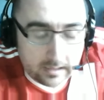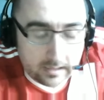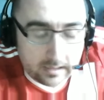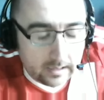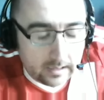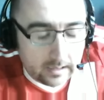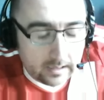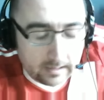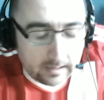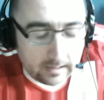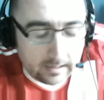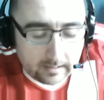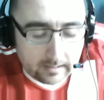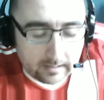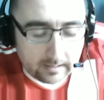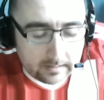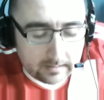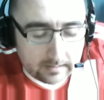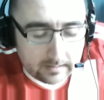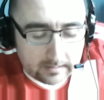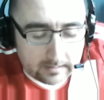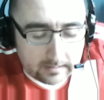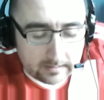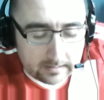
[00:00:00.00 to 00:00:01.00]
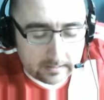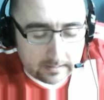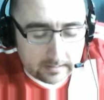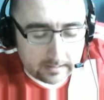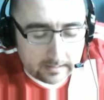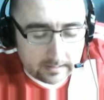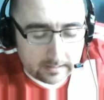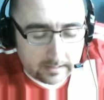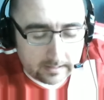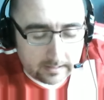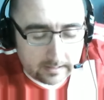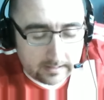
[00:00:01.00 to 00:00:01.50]
Oh,
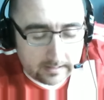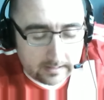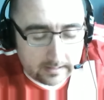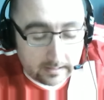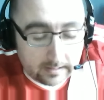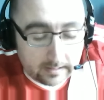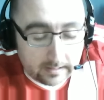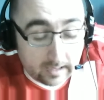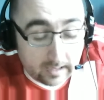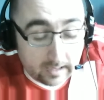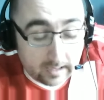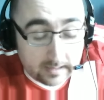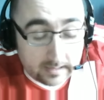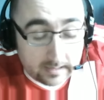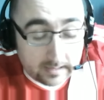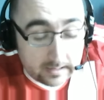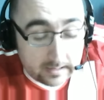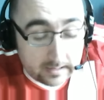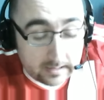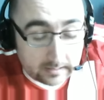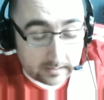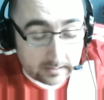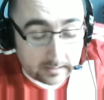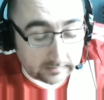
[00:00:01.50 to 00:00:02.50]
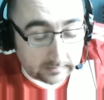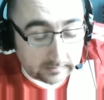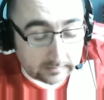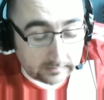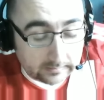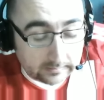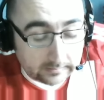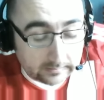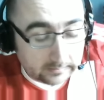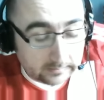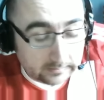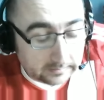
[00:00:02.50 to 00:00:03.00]
God.
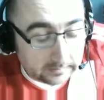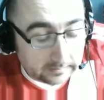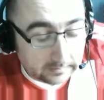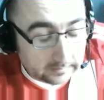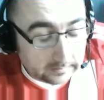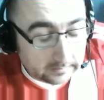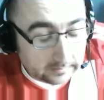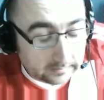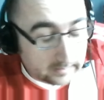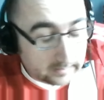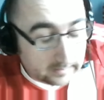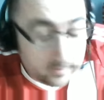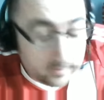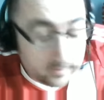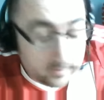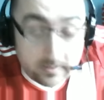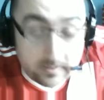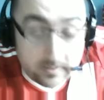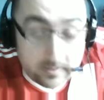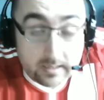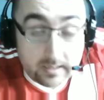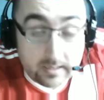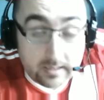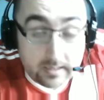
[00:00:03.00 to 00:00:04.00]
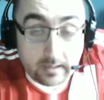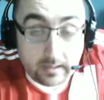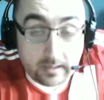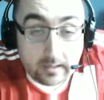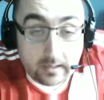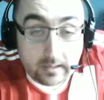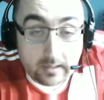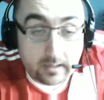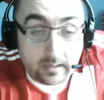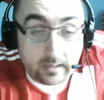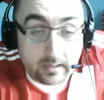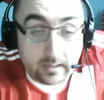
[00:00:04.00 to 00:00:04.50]
It's just,
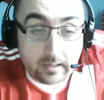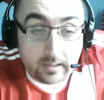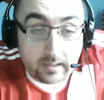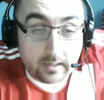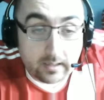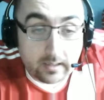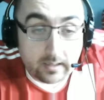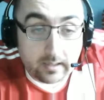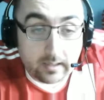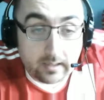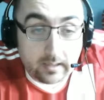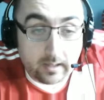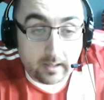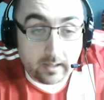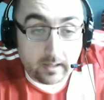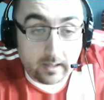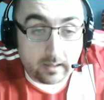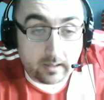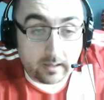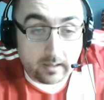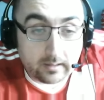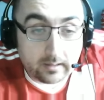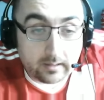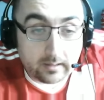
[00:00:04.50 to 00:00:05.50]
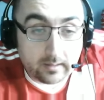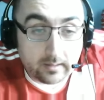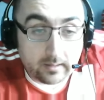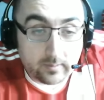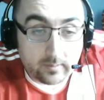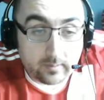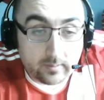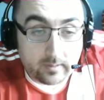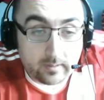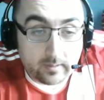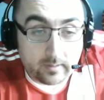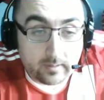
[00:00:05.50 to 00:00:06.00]

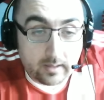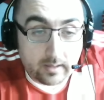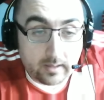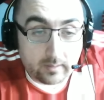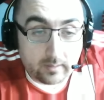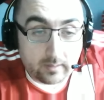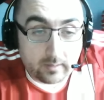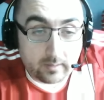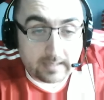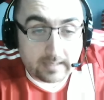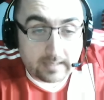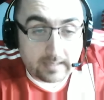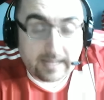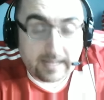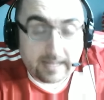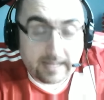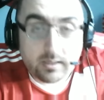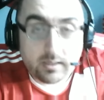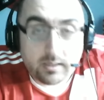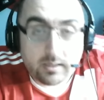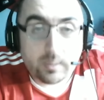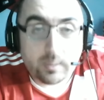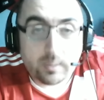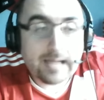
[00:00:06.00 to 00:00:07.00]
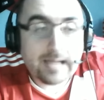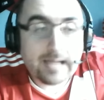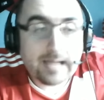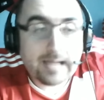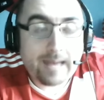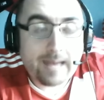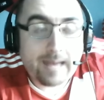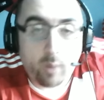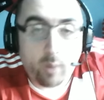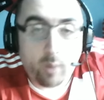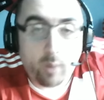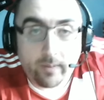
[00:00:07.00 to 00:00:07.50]
it's like, let's do the
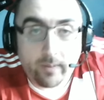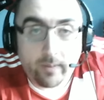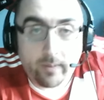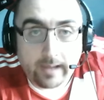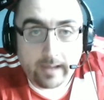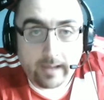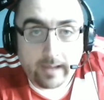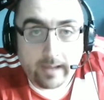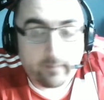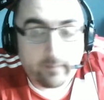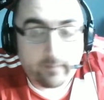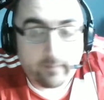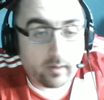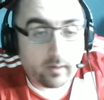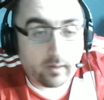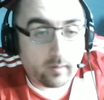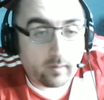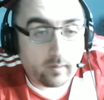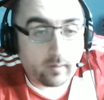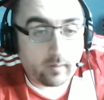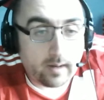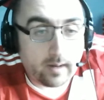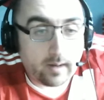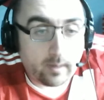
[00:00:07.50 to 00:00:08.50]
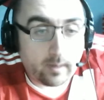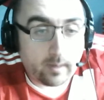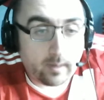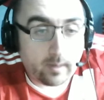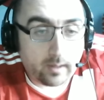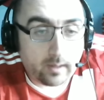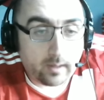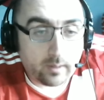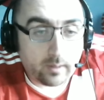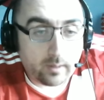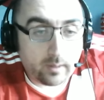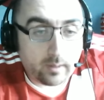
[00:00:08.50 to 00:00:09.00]
time warp again, for crying out
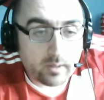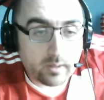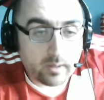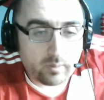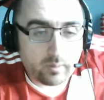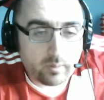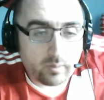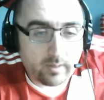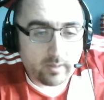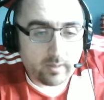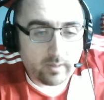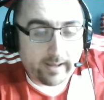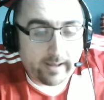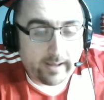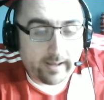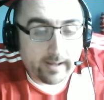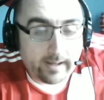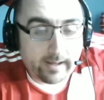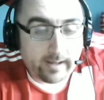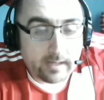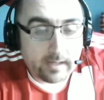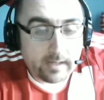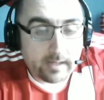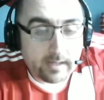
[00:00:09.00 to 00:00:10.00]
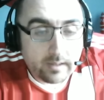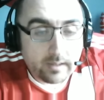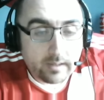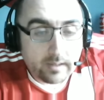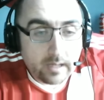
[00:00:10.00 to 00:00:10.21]
loud. It was just ridiculous.